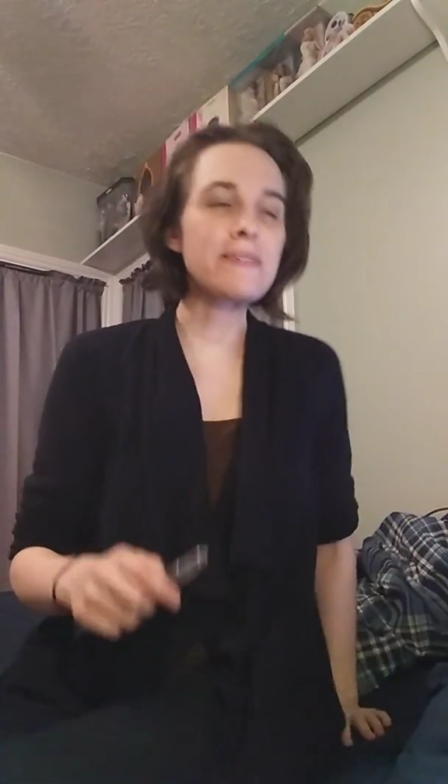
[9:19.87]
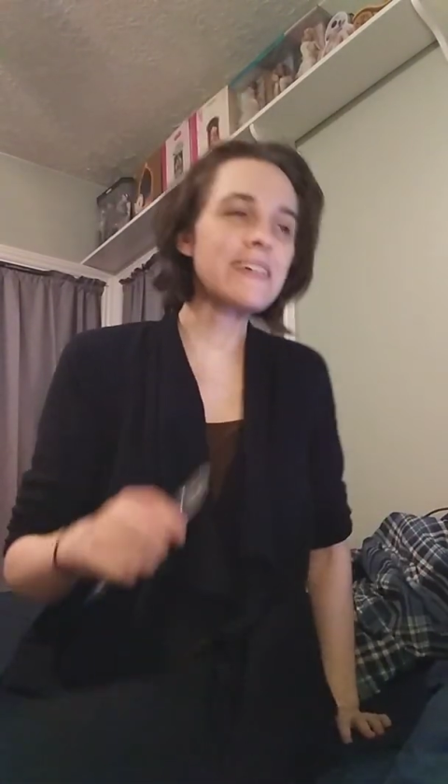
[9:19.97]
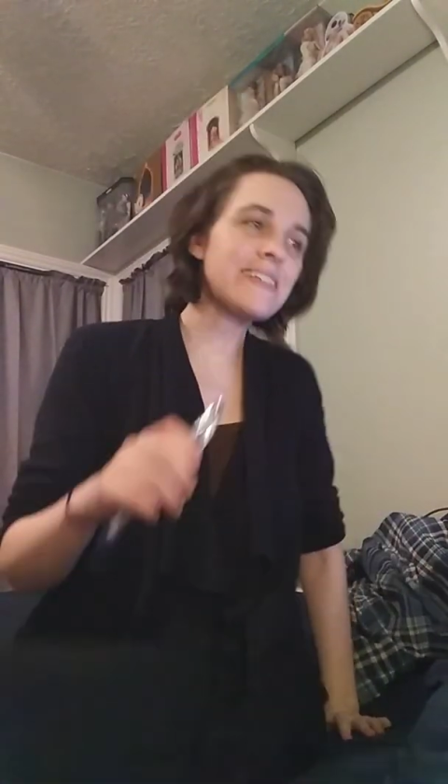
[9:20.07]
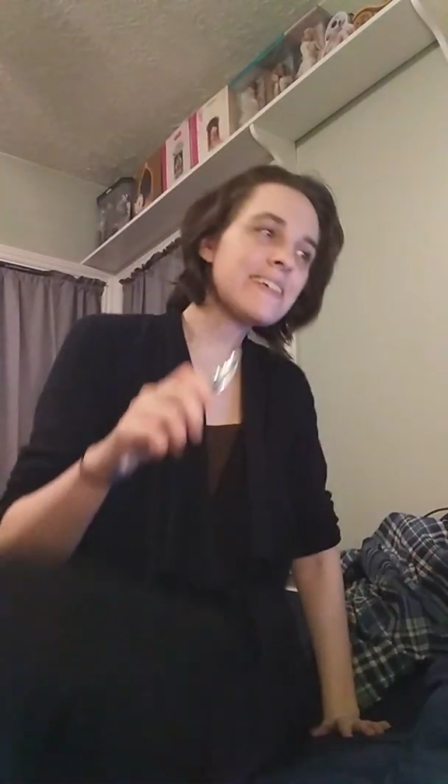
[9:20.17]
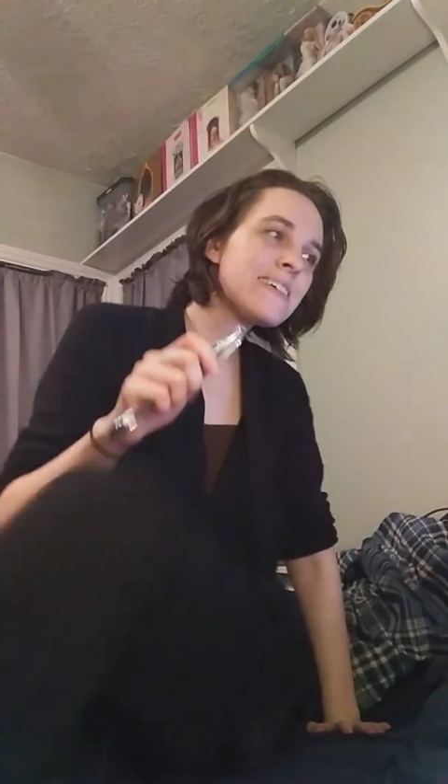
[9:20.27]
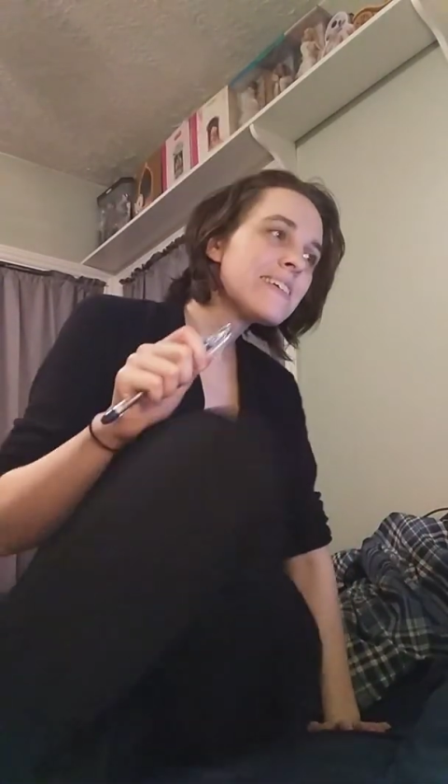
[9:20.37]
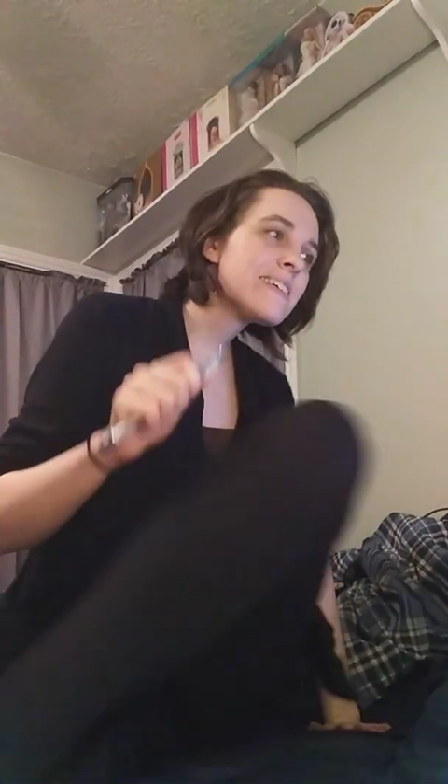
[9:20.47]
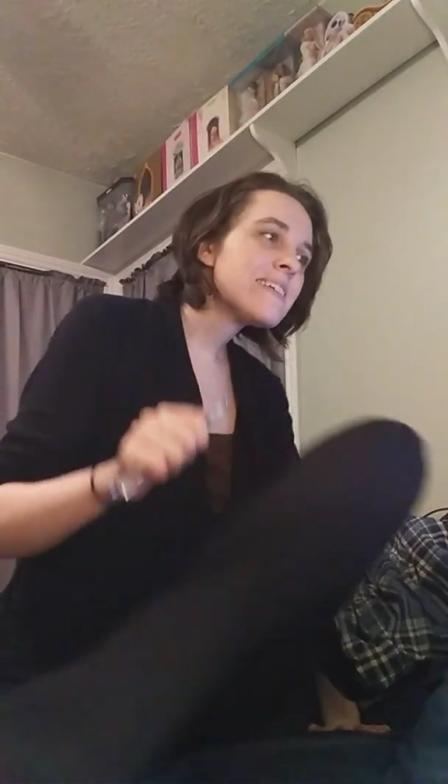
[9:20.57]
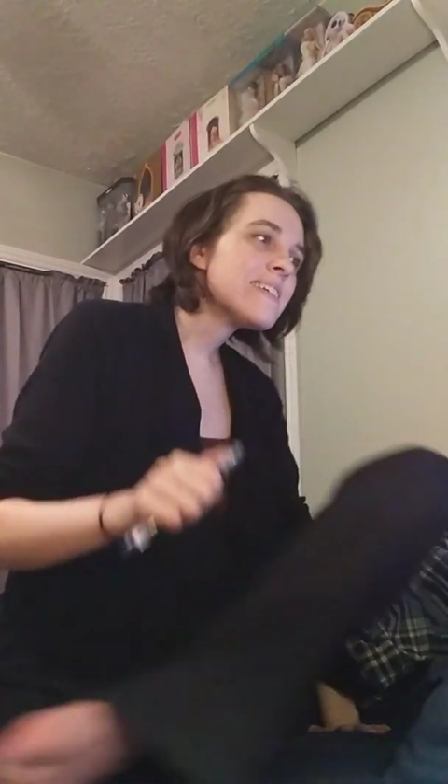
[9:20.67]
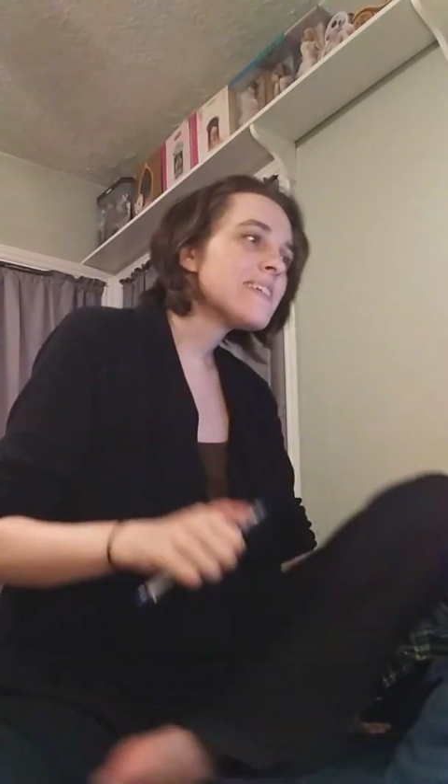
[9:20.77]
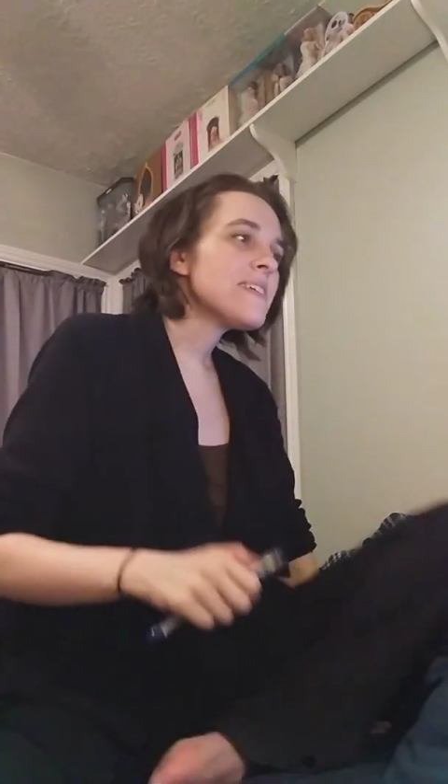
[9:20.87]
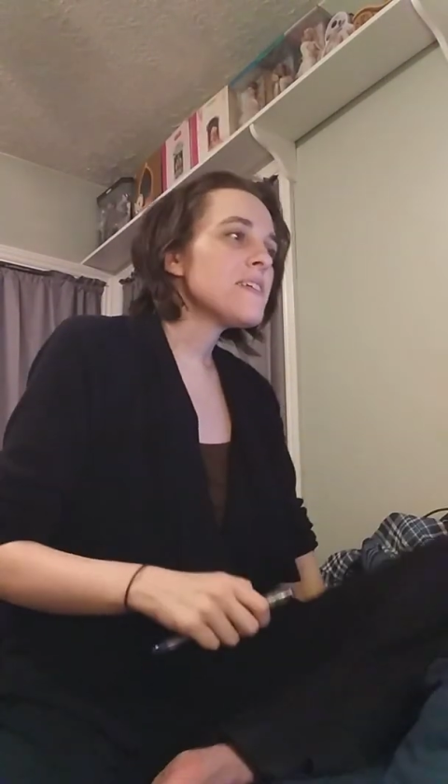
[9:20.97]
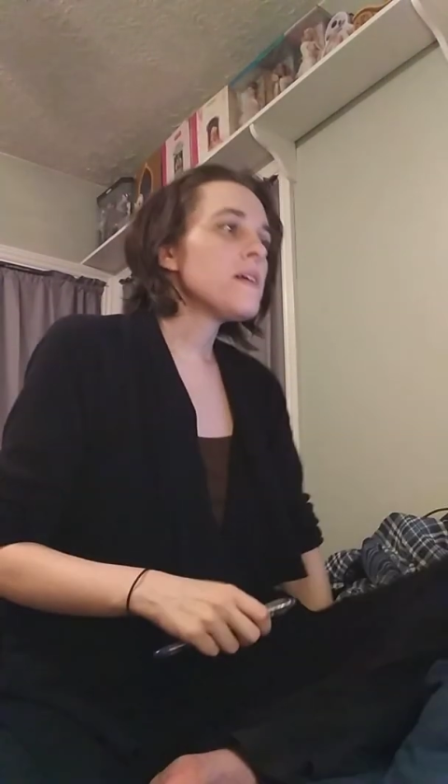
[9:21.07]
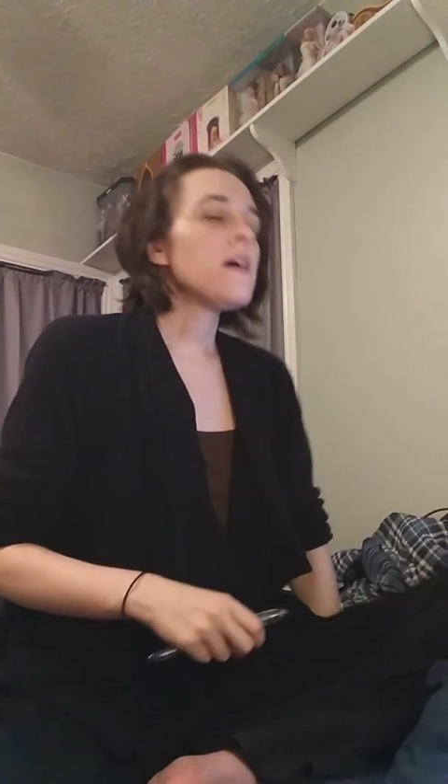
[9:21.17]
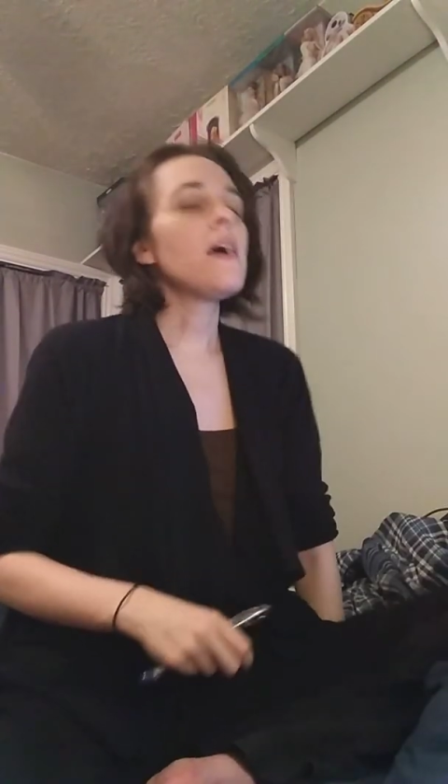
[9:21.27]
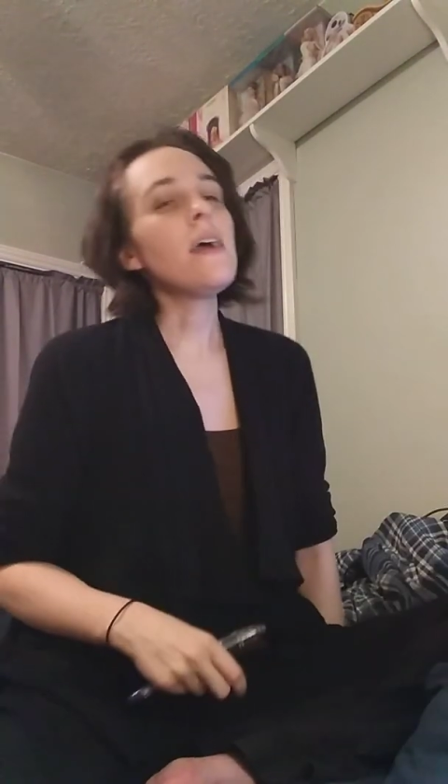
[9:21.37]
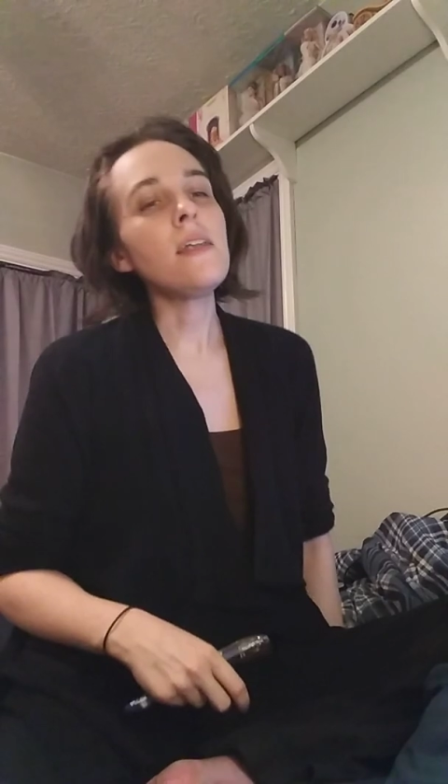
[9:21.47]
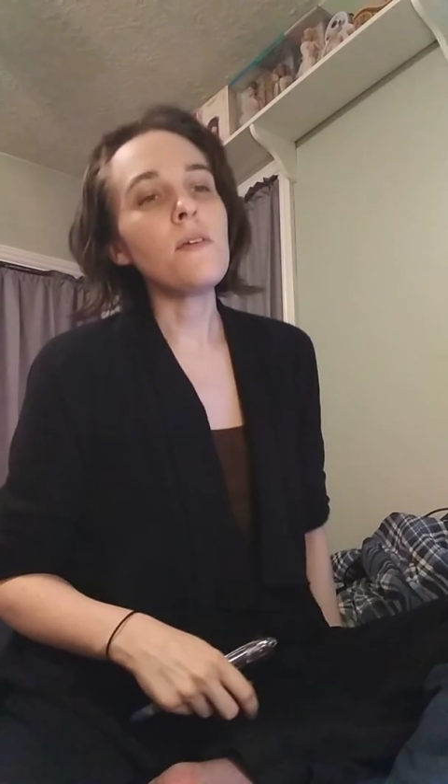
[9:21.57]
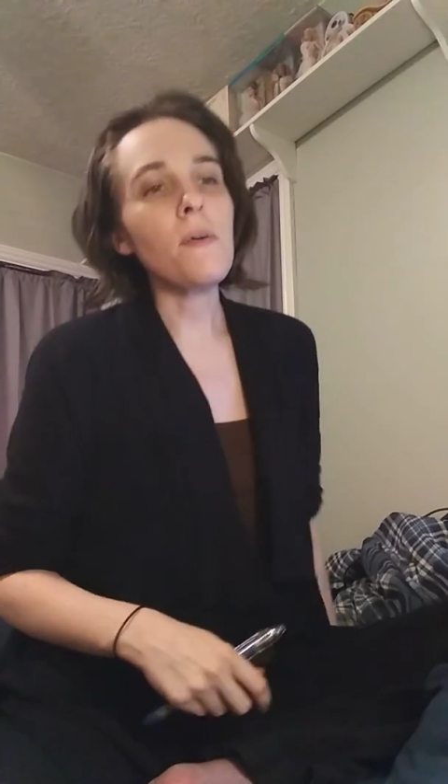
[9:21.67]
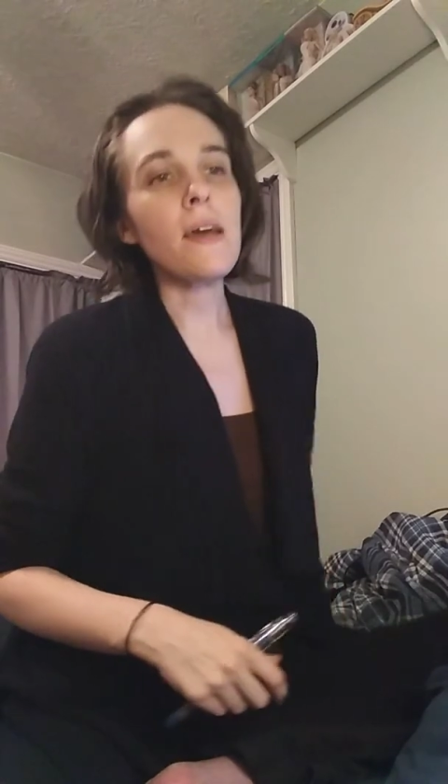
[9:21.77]
bit.
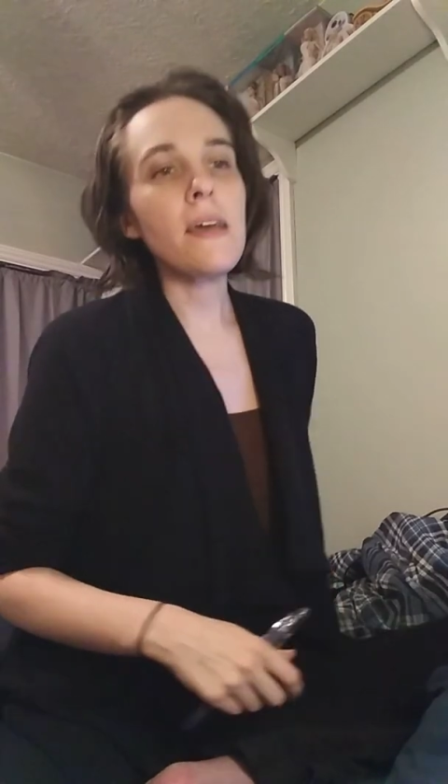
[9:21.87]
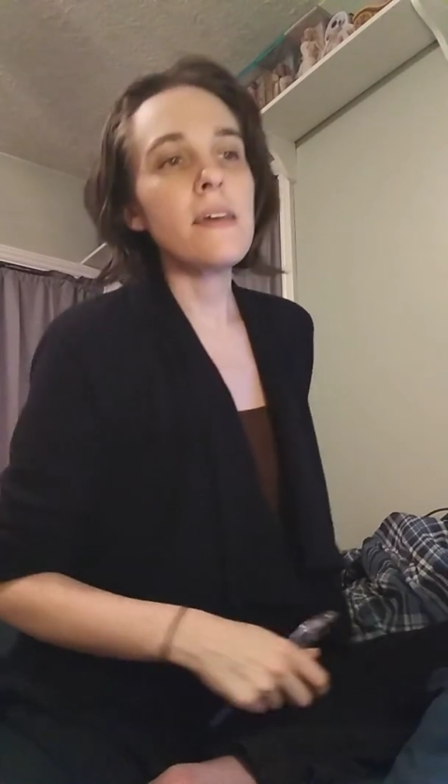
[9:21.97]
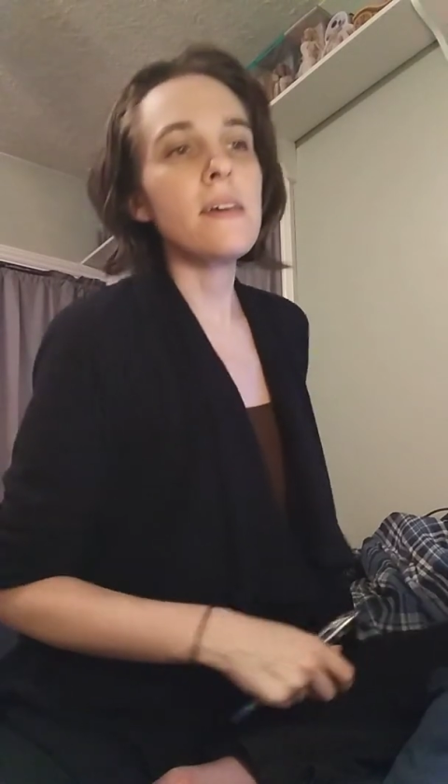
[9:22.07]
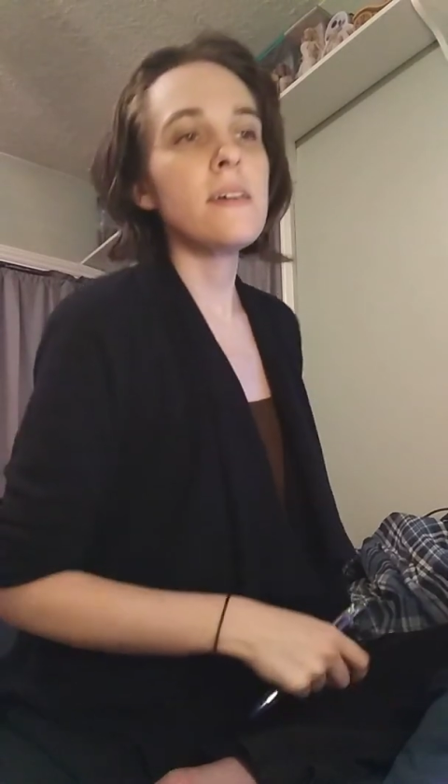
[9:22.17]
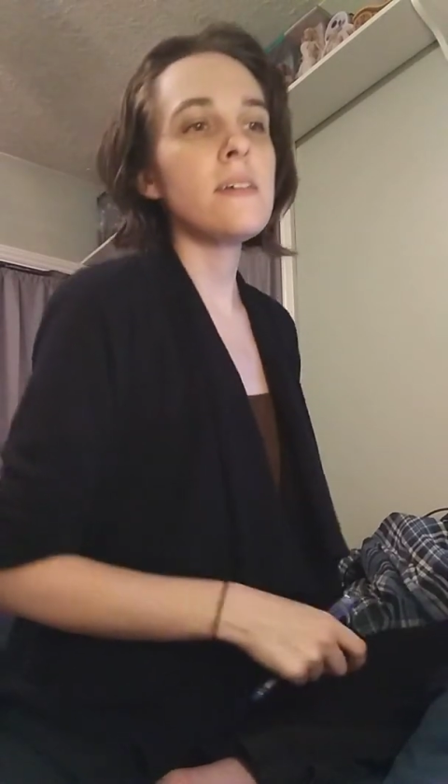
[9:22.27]
Anyway,